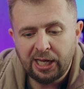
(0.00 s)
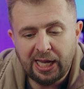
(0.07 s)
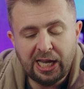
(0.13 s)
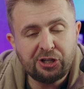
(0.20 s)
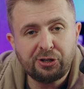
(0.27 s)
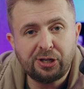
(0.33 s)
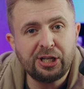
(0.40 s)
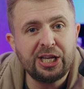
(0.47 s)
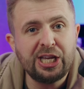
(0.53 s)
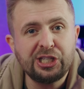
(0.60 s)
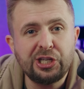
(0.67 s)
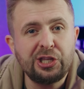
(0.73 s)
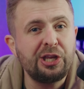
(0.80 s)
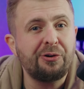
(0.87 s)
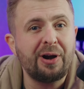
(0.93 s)
Israel
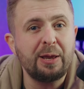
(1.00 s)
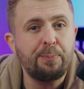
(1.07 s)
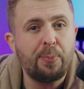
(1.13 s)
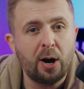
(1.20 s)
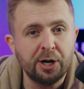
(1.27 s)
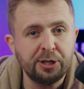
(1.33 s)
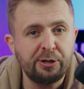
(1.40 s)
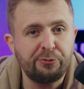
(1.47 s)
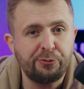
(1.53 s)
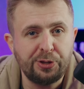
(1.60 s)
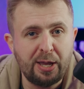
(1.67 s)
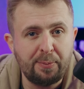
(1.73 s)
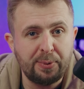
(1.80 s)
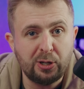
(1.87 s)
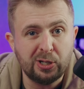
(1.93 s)
isn't the right partner for
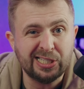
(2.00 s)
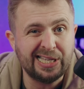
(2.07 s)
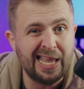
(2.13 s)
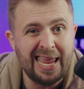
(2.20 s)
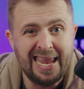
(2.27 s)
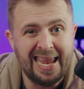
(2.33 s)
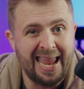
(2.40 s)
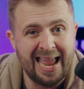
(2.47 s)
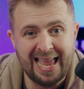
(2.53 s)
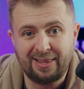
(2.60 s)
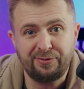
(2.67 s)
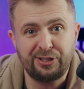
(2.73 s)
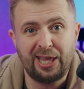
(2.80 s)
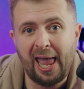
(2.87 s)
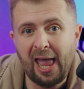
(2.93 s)
them because they can't
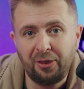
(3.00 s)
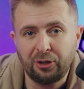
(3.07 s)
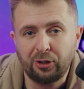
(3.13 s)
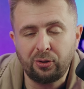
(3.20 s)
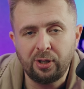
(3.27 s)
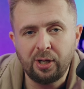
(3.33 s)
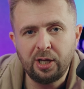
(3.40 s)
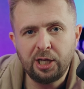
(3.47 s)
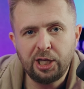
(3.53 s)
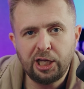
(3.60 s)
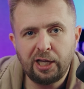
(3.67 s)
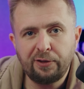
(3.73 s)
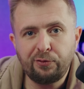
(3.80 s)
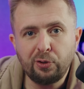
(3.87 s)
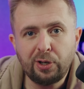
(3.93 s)
even handle
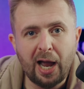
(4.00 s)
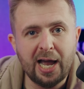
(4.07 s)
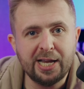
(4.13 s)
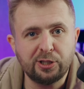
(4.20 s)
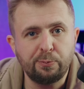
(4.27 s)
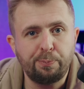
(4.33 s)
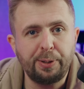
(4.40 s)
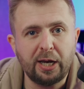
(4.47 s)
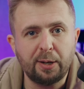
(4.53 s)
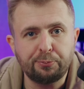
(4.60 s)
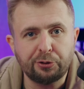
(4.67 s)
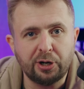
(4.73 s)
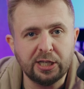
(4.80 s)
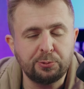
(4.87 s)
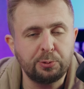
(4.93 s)
a few guys on pickup
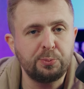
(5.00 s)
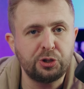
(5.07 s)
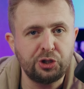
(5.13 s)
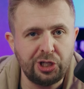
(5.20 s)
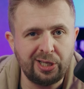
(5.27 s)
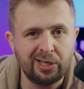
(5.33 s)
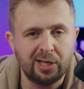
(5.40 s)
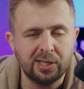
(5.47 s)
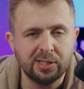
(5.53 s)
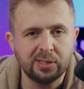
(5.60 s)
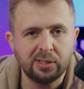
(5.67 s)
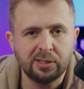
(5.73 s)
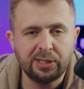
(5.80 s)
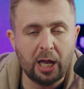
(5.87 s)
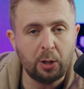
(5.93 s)
trucks with machine
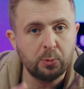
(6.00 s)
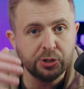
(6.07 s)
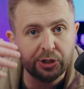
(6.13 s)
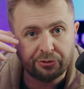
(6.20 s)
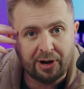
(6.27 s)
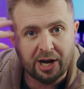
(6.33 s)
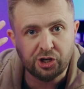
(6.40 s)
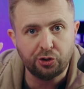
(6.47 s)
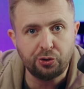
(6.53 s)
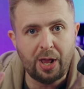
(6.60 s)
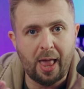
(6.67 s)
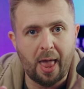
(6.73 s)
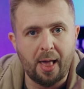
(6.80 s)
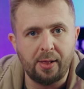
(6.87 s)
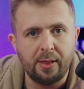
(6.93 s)
guns. That was the
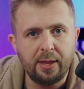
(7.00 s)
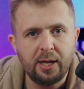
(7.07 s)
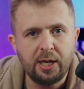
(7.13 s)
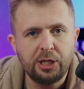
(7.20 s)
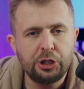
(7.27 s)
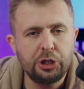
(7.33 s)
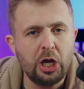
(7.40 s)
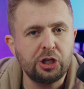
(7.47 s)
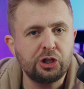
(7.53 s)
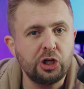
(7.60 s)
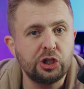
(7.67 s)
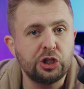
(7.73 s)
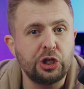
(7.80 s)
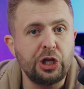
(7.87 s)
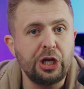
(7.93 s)
rationale. Not
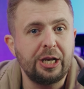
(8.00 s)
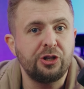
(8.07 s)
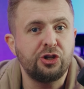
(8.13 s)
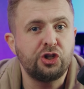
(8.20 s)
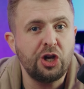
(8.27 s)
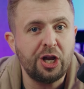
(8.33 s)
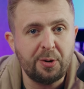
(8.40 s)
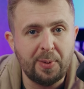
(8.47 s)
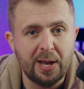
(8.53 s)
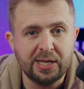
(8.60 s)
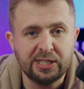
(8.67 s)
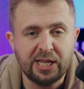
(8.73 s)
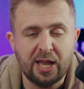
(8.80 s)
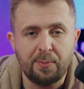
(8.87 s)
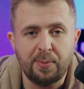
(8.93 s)
just
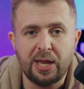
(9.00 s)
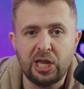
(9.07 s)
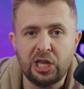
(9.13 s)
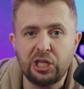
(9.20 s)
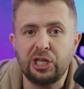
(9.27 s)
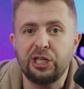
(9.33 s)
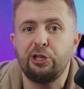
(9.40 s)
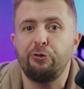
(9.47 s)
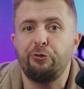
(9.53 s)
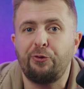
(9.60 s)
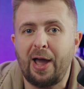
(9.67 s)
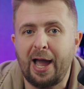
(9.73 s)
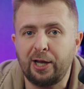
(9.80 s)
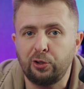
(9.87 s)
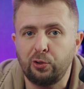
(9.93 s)
delegitimize them in the de
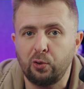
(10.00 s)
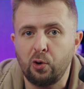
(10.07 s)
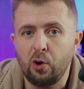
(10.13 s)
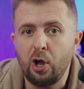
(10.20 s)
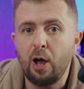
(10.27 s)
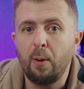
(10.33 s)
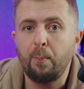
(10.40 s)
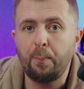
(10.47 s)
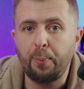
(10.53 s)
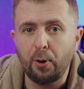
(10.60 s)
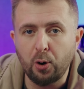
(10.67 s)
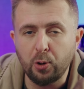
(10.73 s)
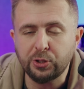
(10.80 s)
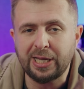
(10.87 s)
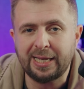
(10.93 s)
facto
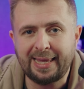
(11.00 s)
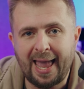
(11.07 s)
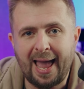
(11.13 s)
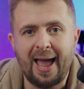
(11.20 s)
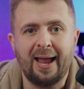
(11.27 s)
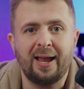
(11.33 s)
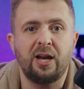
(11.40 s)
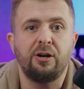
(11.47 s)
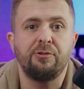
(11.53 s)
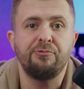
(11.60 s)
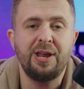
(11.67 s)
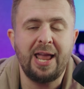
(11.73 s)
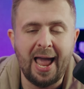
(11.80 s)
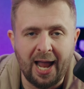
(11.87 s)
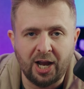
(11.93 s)
post attack
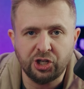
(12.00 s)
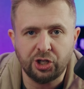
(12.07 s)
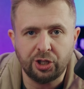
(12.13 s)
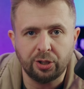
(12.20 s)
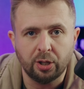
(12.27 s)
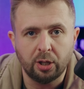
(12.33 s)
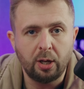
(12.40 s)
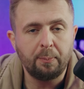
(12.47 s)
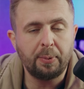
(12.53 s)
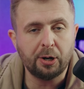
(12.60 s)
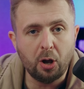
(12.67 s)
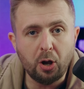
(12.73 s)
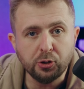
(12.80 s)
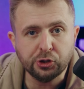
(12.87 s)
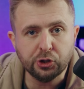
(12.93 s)
reaction, but
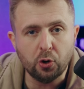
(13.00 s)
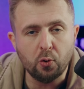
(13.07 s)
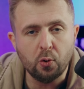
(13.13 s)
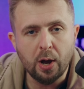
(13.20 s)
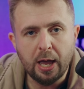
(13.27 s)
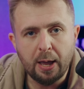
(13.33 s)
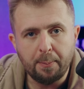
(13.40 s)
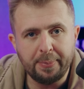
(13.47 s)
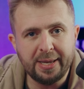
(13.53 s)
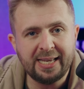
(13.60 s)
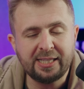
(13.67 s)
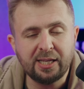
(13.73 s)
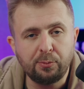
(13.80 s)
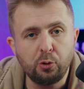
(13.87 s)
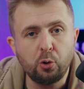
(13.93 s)
also
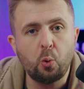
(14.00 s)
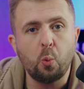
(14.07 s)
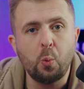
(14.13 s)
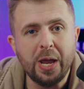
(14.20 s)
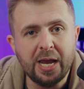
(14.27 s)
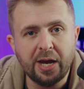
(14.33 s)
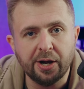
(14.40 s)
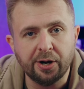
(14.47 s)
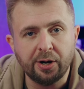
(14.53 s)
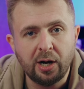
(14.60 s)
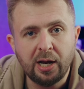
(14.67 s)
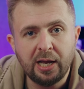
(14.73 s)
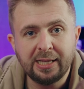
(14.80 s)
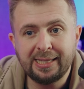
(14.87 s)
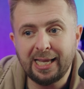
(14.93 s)
make them look weaker
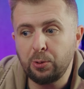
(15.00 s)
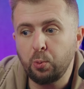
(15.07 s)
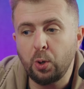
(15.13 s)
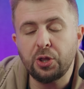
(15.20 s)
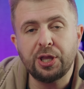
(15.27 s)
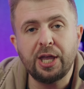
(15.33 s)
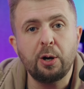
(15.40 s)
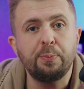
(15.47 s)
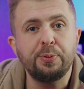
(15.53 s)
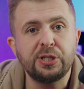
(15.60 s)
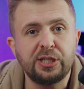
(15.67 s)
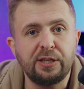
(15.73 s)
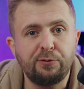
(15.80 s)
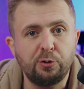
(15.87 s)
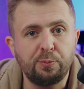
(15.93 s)
than what they are
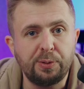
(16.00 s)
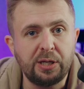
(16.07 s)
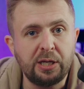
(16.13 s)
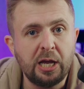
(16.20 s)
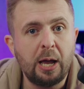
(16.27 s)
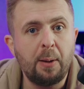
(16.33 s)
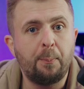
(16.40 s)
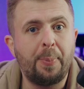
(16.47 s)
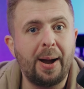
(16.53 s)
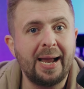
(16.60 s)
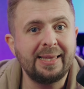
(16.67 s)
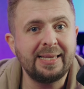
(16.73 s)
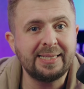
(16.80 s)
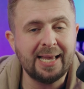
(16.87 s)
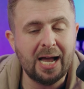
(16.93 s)
perceived to be
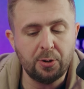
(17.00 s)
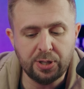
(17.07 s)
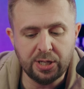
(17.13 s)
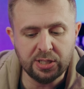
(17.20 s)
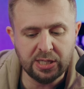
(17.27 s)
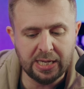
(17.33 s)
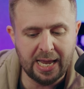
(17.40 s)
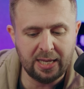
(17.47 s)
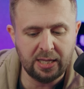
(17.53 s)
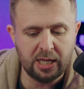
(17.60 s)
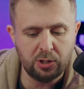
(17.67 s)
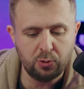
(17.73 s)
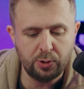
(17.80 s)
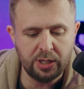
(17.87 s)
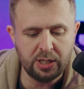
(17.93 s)
by the Saudis and
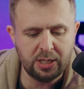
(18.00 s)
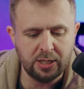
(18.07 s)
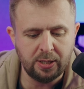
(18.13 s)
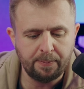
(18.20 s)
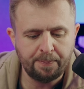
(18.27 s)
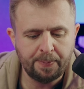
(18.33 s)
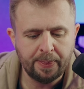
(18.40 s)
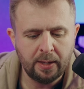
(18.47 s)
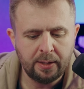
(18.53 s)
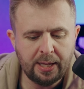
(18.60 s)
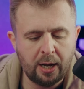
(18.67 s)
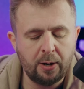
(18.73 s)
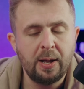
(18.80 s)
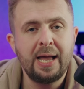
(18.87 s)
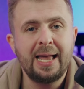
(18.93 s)
the UAE.
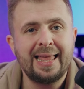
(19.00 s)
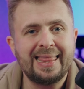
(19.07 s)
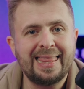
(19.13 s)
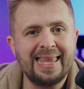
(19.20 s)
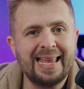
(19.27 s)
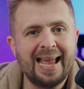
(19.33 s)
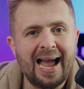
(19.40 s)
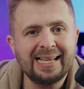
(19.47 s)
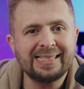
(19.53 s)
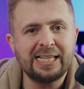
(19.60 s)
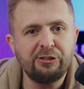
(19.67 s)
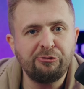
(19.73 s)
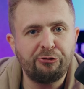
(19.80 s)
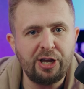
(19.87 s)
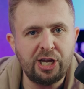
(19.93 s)
Now, the Gaza
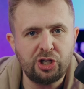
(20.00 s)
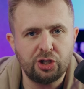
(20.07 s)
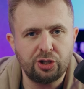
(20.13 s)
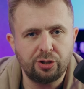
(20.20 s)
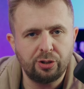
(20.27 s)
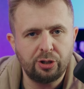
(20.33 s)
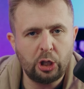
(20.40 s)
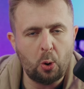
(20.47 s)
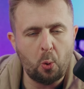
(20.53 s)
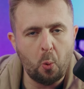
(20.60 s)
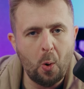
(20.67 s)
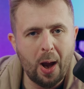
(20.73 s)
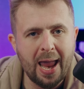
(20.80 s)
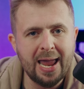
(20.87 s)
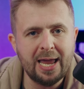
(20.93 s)
invasion, the
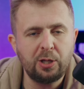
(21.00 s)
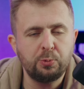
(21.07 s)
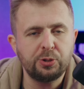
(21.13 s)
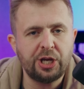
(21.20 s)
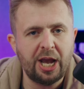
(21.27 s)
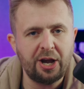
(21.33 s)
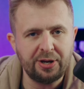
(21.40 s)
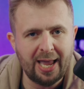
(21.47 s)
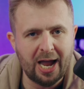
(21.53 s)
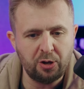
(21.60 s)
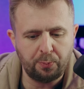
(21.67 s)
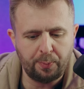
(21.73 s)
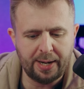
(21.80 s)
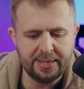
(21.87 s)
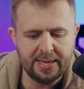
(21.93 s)
way it was carried
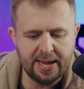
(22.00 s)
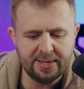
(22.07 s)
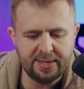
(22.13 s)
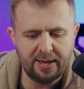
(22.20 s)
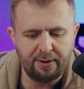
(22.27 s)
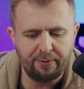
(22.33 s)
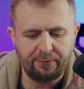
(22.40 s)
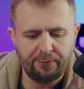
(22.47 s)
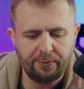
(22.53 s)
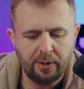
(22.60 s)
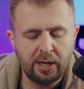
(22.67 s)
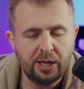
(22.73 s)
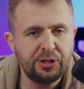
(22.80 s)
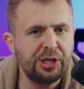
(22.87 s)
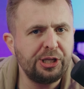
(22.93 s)
out by the IDF,
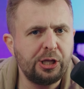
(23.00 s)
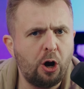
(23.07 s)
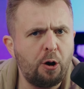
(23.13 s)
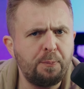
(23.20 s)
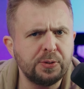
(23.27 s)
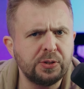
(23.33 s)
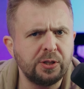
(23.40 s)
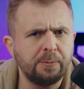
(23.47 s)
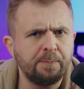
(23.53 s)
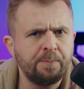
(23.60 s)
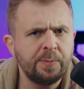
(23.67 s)
did the opposite.